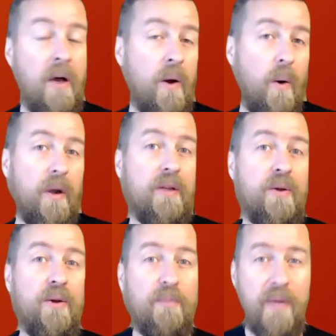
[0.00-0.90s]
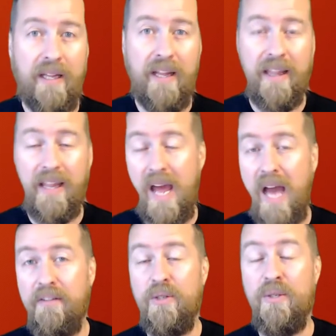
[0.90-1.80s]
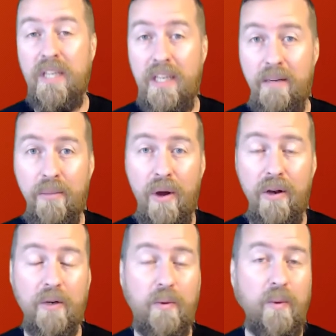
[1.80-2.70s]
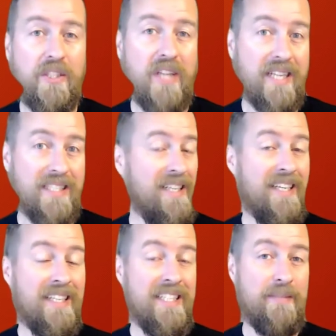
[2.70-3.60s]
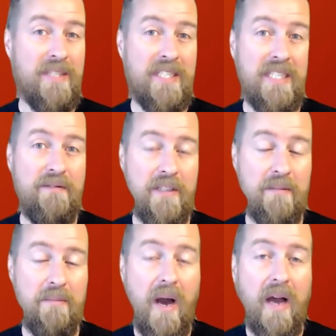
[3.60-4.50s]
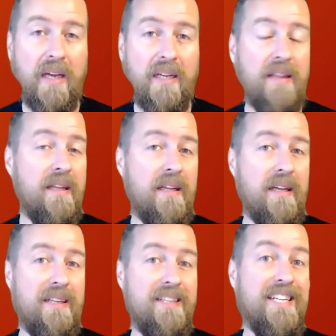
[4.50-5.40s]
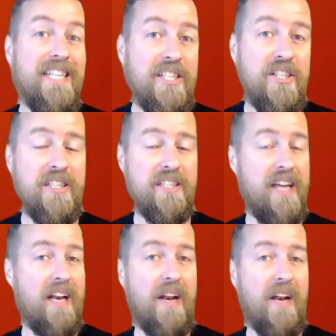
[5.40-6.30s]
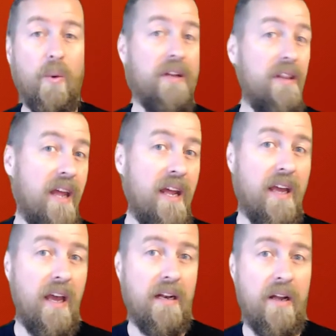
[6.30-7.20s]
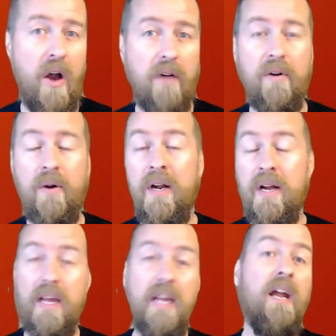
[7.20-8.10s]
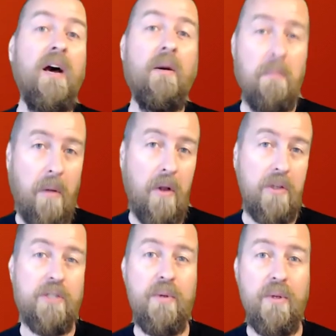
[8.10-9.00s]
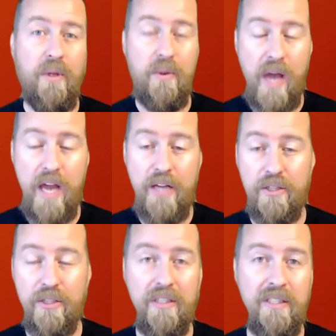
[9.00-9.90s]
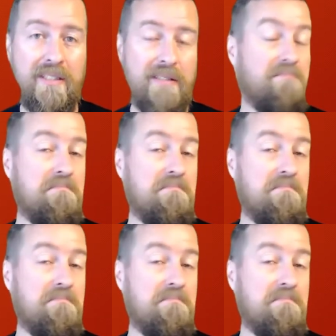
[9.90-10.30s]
Or it could be that they have a unique product which has a specific market niche that only they can cover in multiple locations.